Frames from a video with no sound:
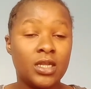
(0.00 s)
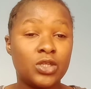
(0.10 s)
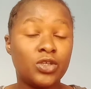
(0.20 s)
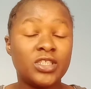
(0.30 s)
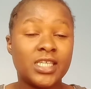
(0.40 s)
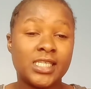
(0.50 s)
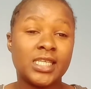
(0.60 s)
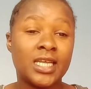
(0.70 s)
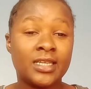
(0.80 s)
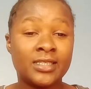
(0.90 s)
not
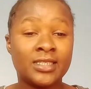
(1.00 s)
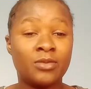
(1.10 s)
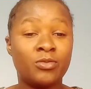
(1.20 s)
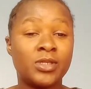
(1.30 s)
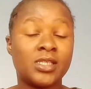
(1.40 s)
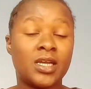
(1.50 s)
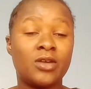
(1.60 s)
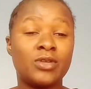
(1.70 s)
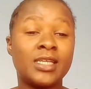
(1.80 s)
necessarily someone's account.